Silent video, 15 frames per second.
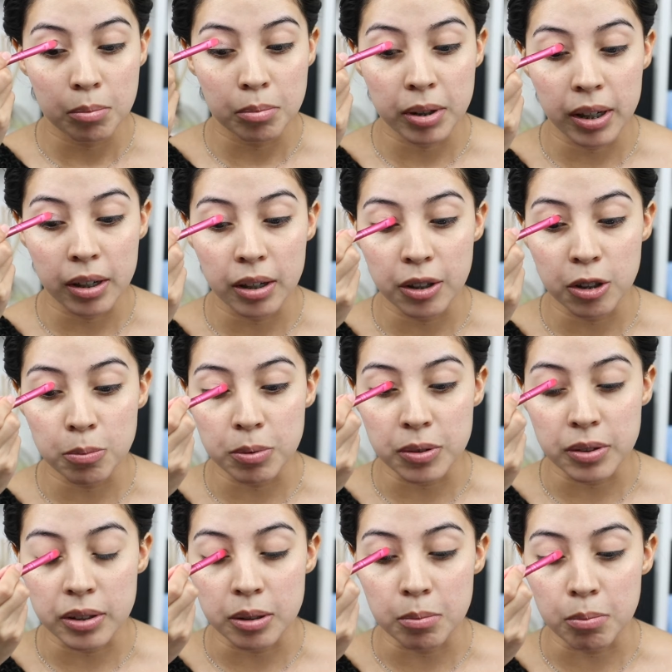I'm not
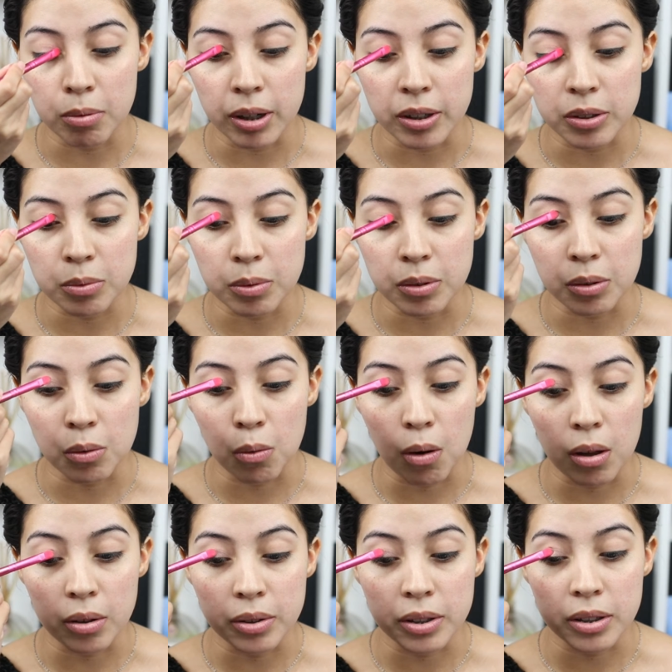100% impressed with the
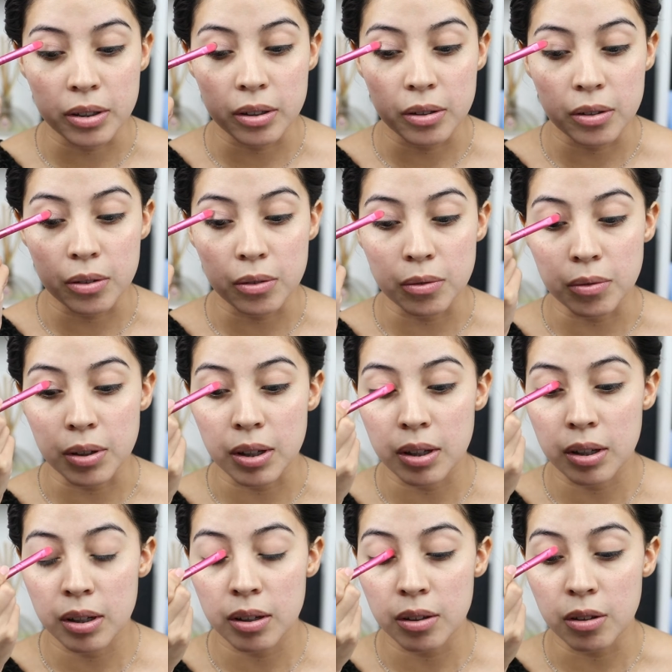quality of
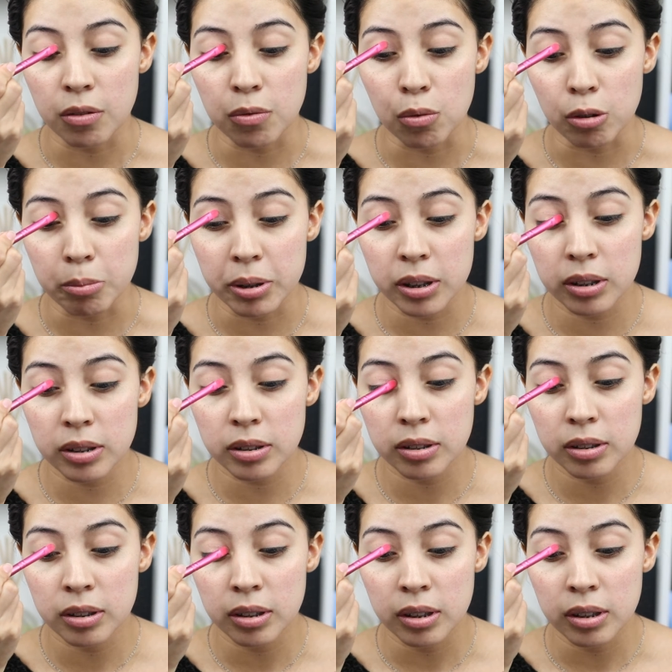the formula.